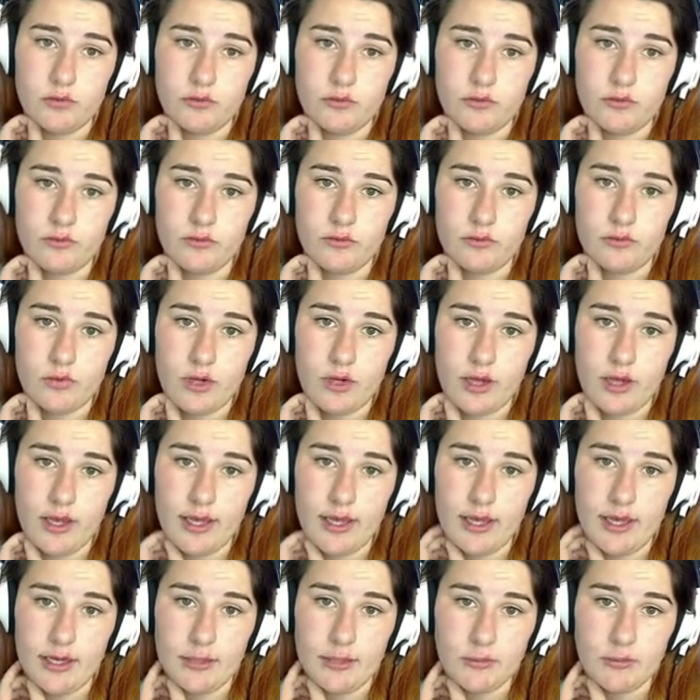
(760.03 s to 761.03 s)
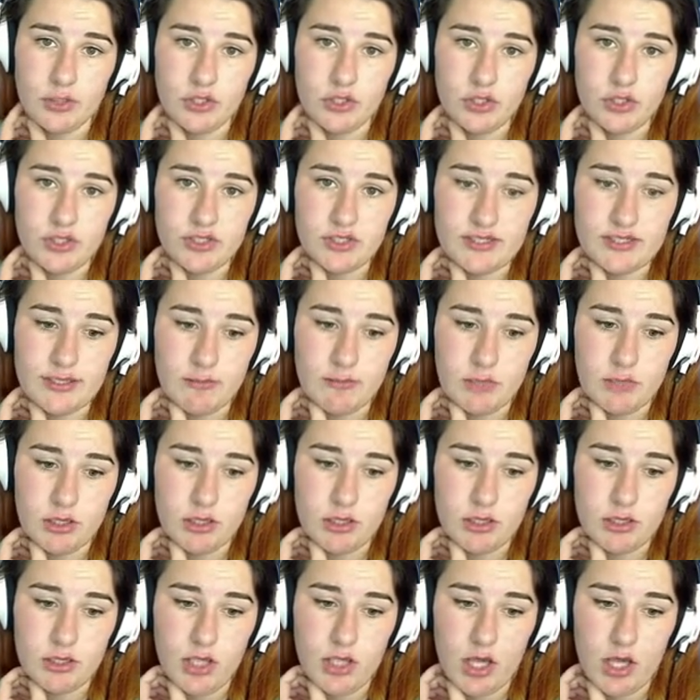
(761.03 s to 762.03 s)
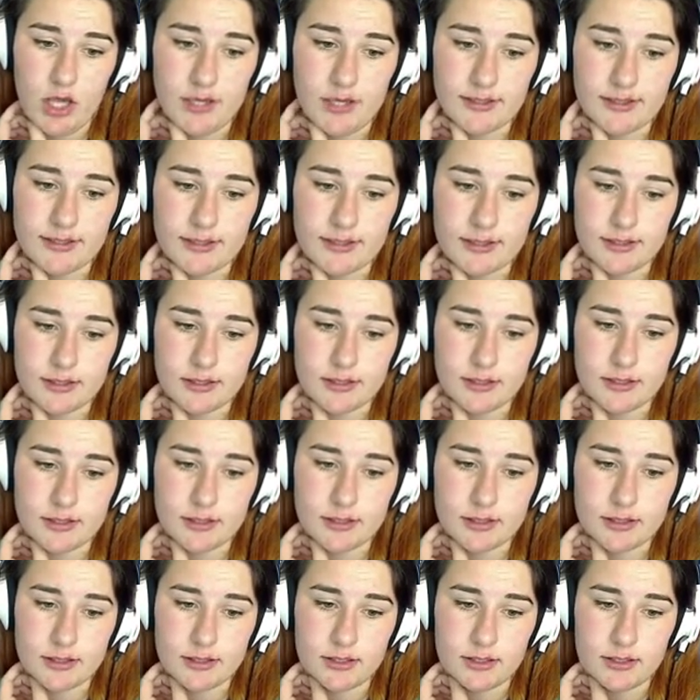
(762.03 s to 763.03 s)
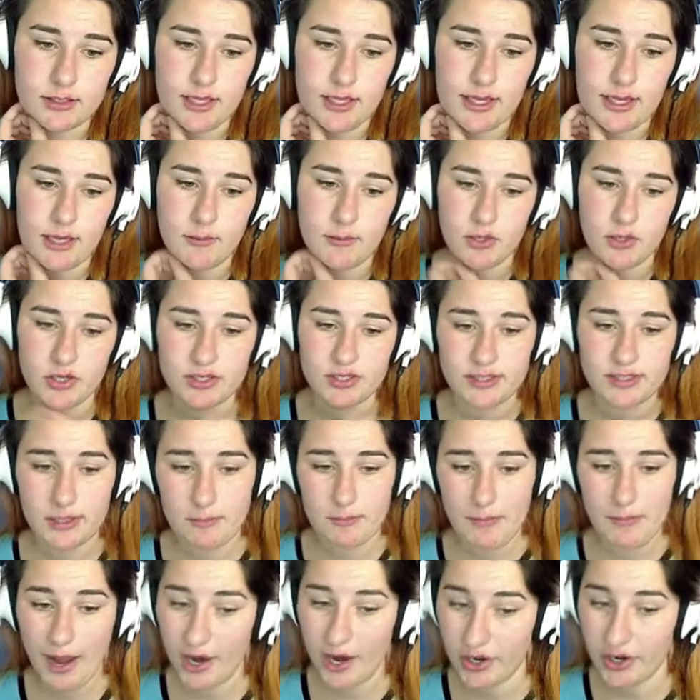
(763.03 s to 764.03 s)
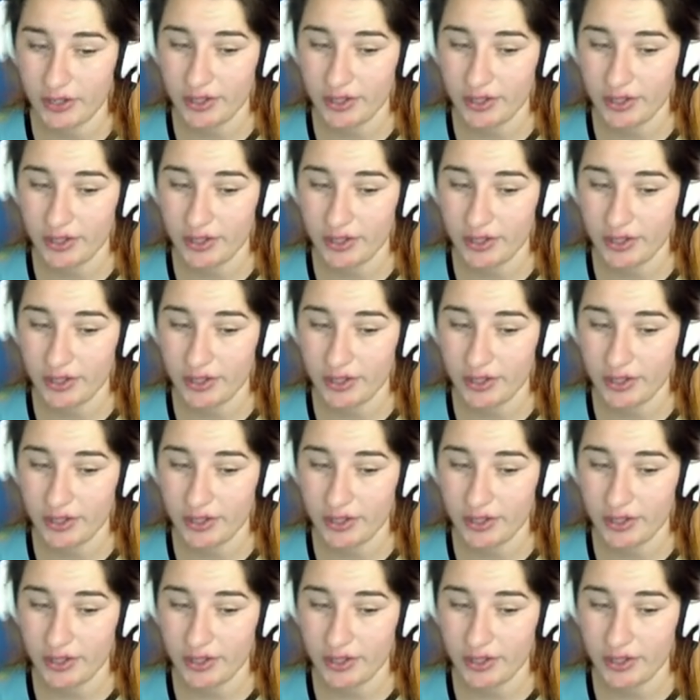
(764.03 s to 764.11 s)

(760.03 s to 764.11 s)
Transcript: And I'm going to do the same last name because they're married.